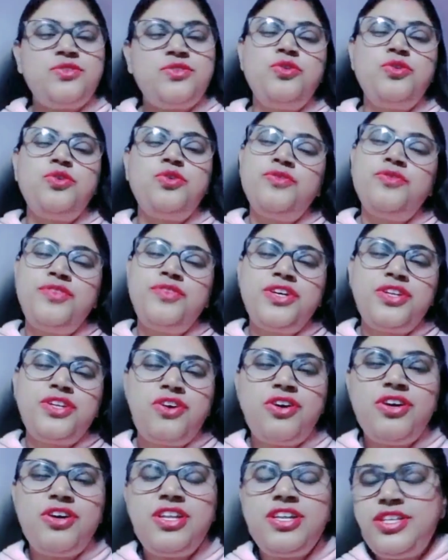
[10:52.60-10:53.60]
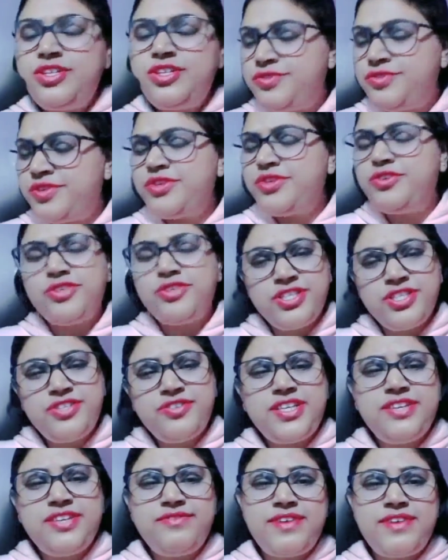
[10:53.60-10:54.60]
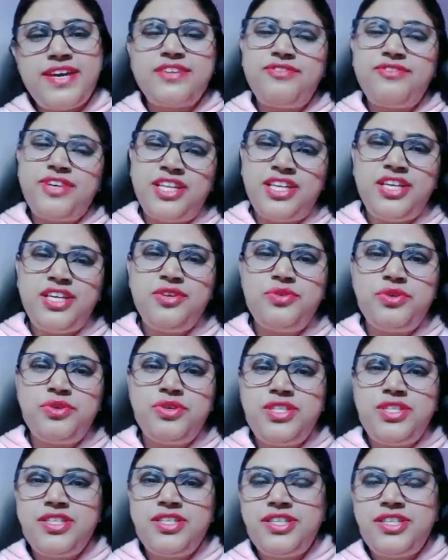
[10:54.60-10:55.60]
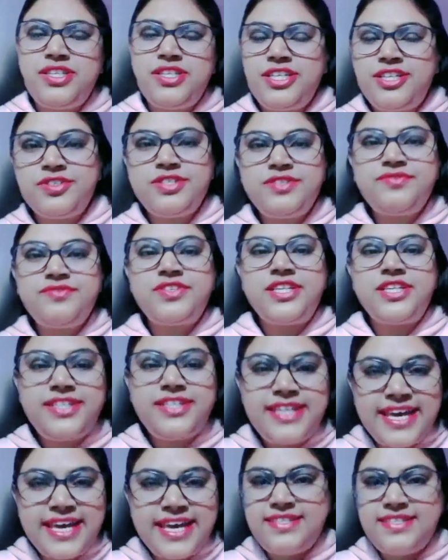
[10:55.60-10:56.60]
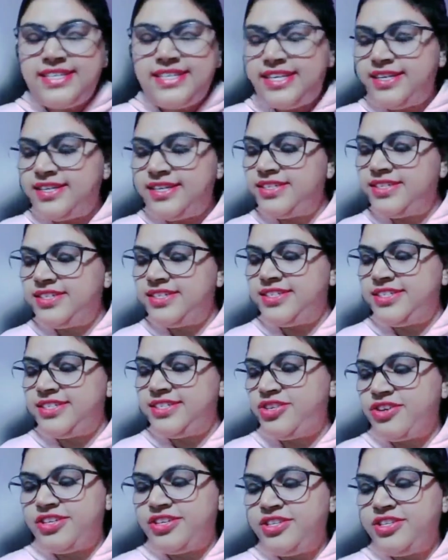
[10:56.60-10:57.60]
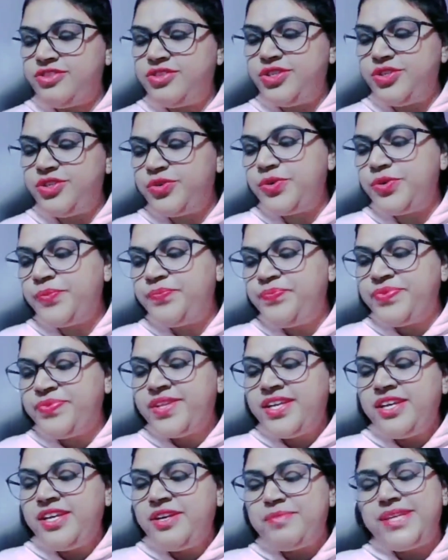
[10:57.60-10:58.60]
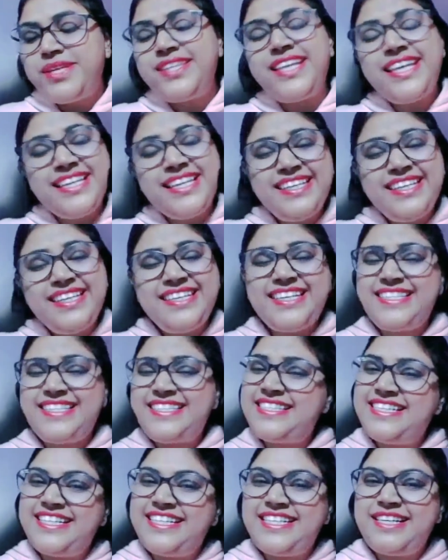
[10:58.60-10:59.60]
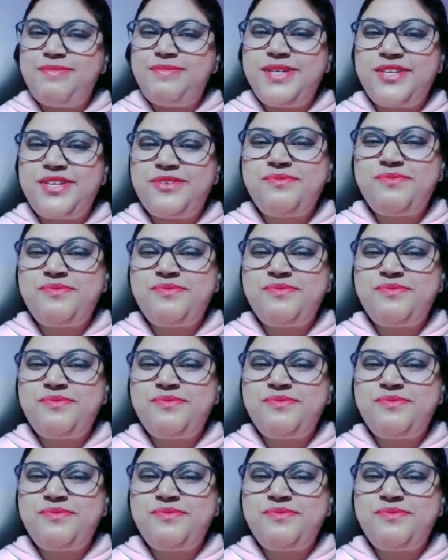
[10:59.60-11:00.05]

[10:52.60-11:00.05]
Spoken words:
So overall, you were good. In fact, very good. It was fantastic talking to you. But then, yes, little bit of